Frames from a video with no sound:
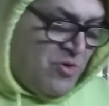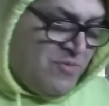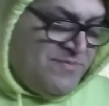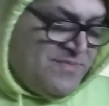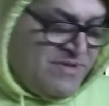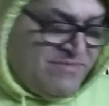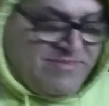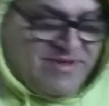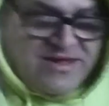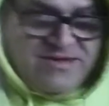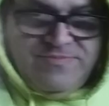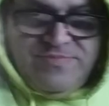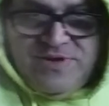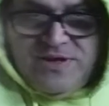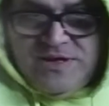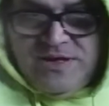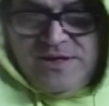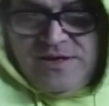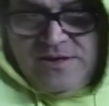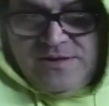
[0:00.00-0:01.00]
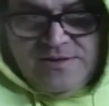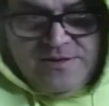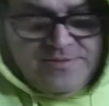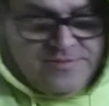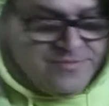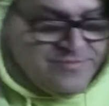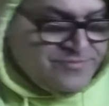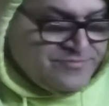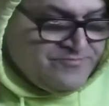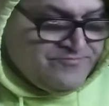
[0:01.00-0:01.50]
took me maybe,
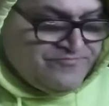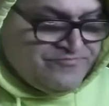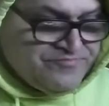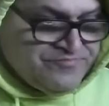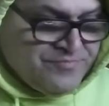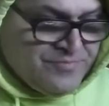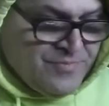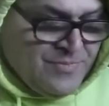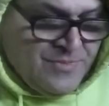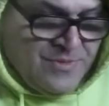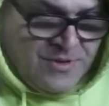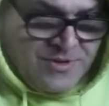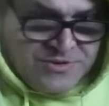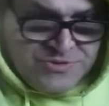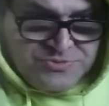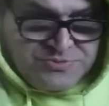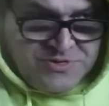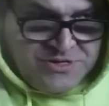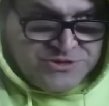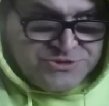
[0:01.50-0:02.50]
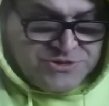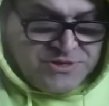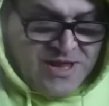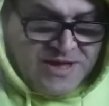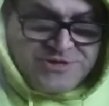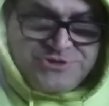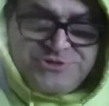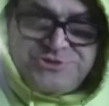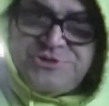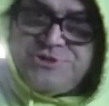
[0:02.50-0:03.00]
it's
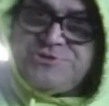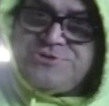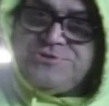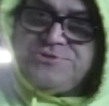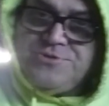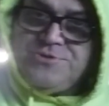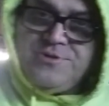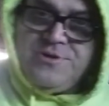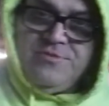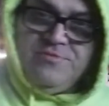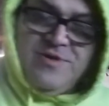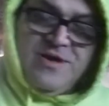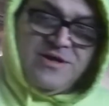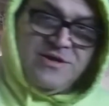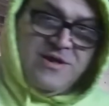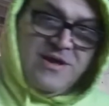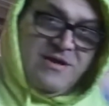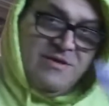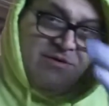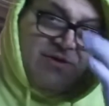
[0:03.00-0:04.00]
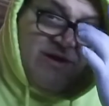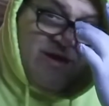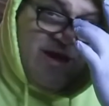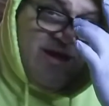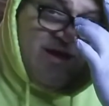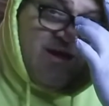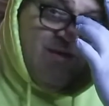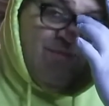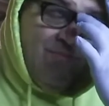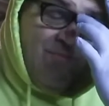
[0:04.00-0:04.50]
like 6:30 right now
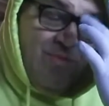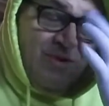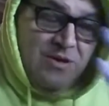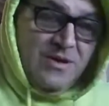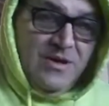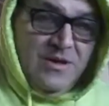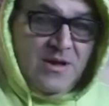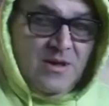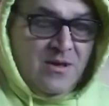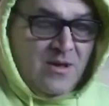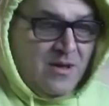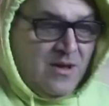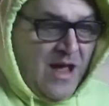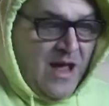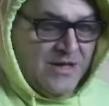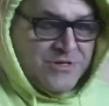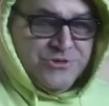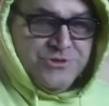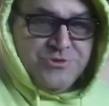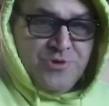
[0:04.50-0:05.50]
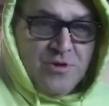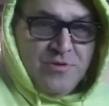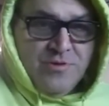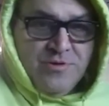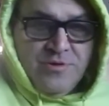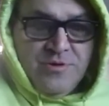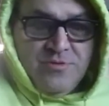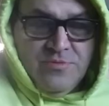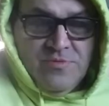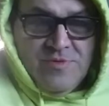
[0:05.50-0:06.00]
a.m. I
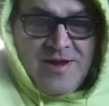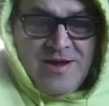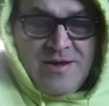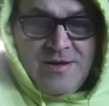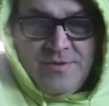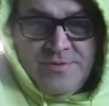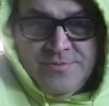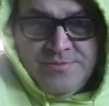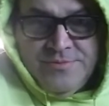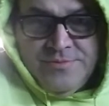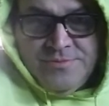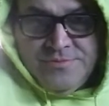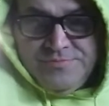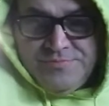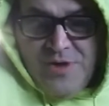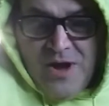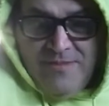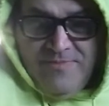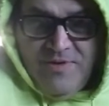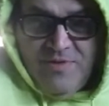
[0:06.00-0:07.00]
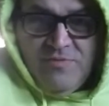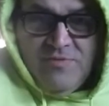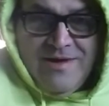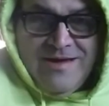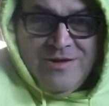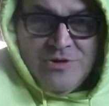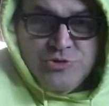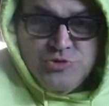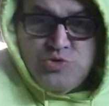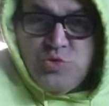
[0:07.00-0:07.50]
started at
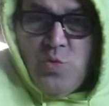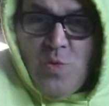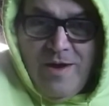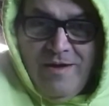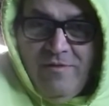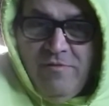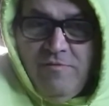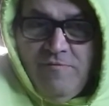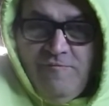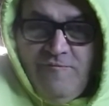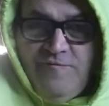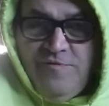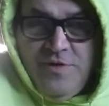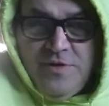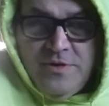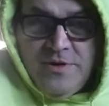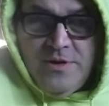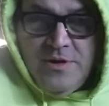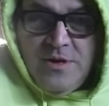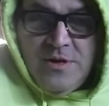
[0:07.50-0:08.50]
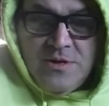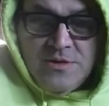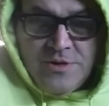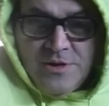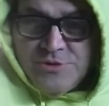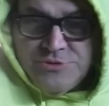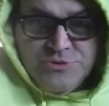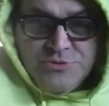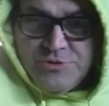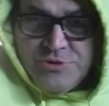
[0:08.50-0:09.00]
around 12.
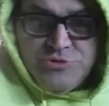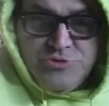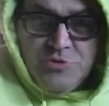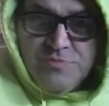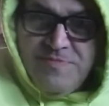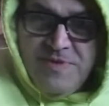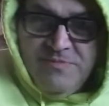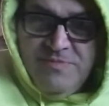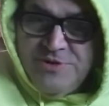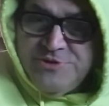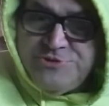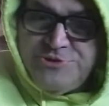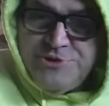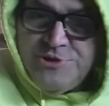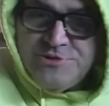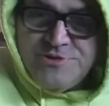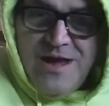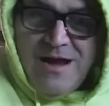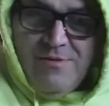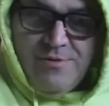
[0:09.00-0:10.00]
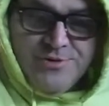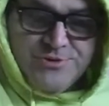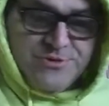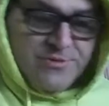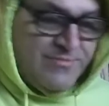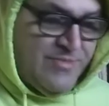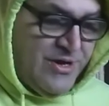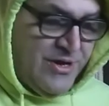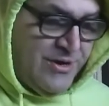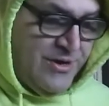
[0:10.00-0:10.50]
Those only took me about 6
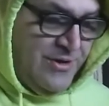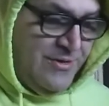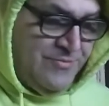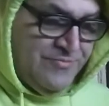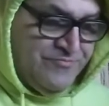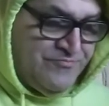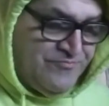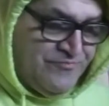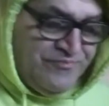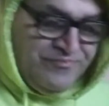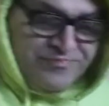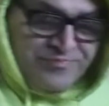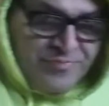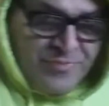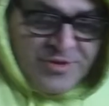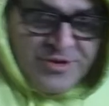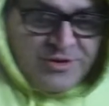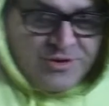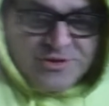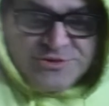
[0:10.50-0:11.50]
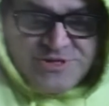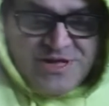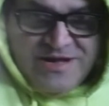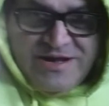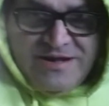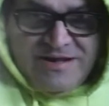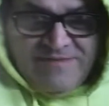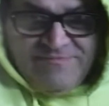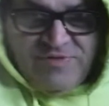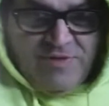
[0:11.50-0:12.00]
hours to make, you know, because
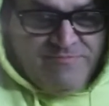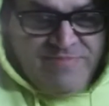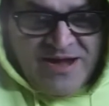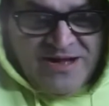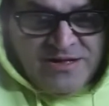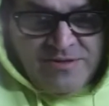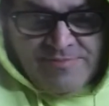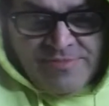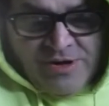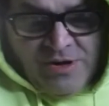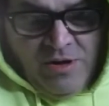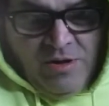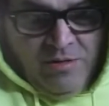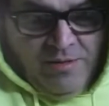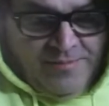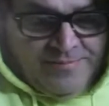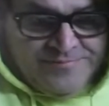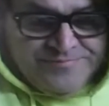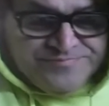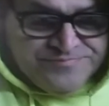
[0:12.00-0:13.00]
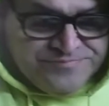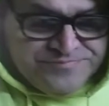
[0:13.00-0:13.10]
I didn't have to bend them at all.